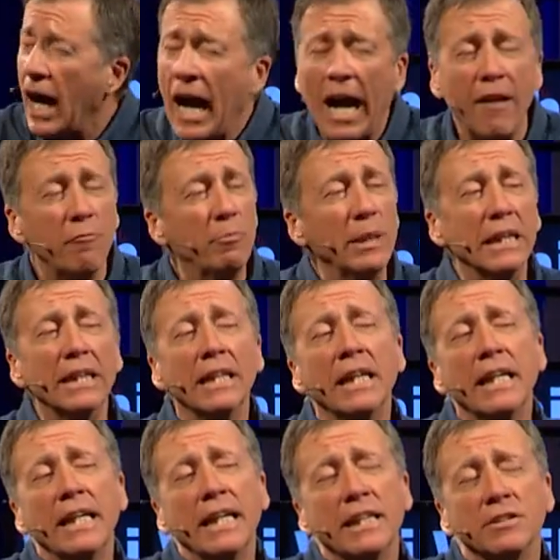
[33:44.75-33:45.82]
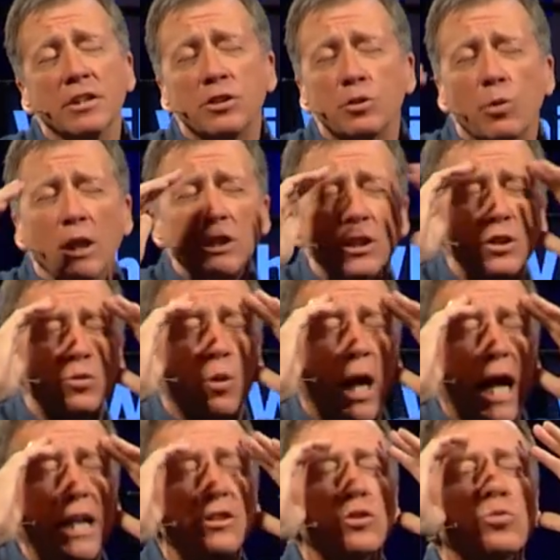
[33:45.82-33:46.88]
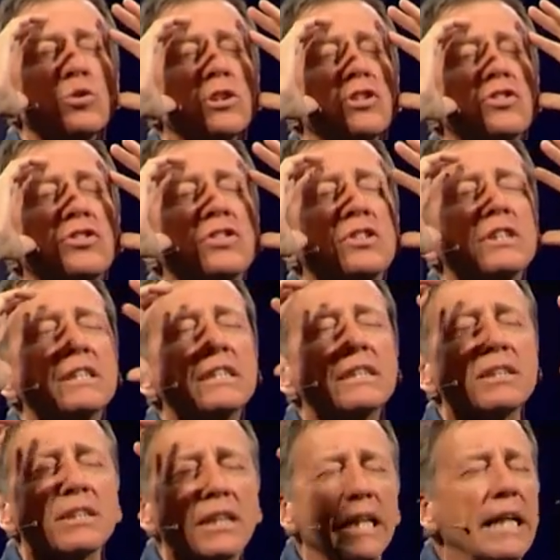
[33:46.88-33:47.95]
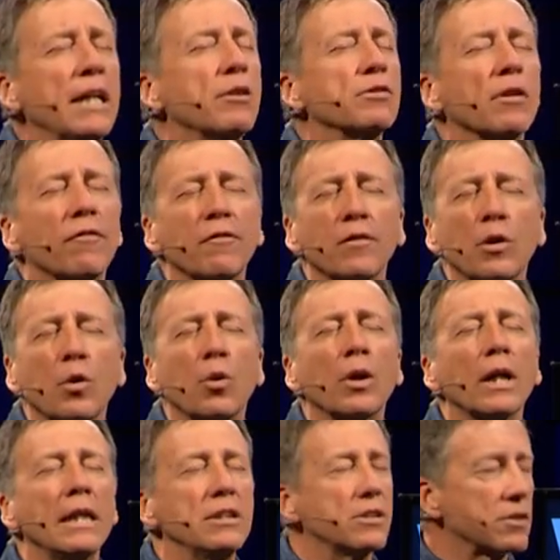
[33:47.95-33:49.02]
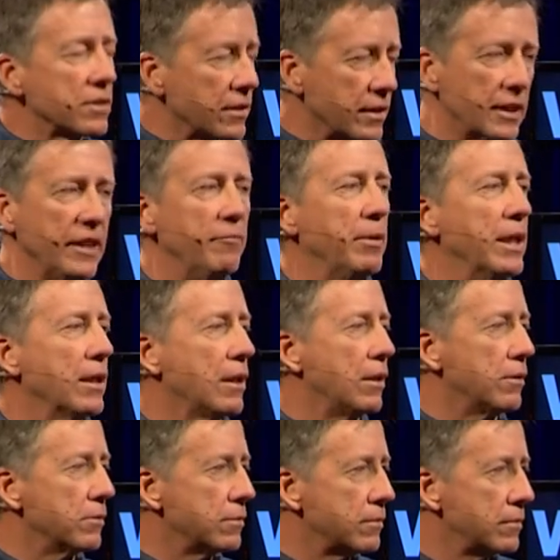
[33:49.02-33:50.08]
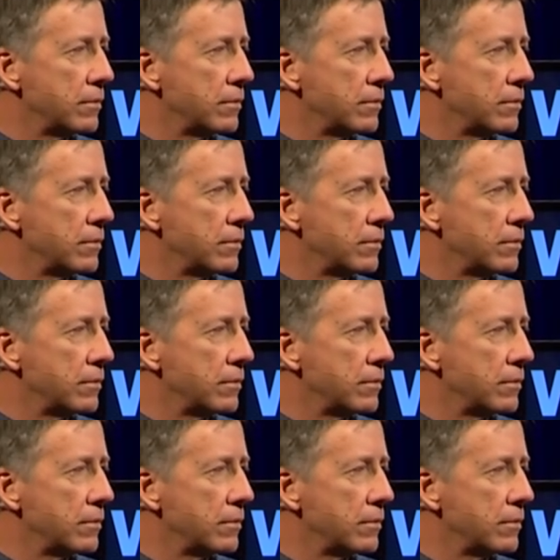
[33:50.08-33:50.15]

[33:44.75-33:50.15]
I have been in situations where I just want to lay on the floor and just leave me alone.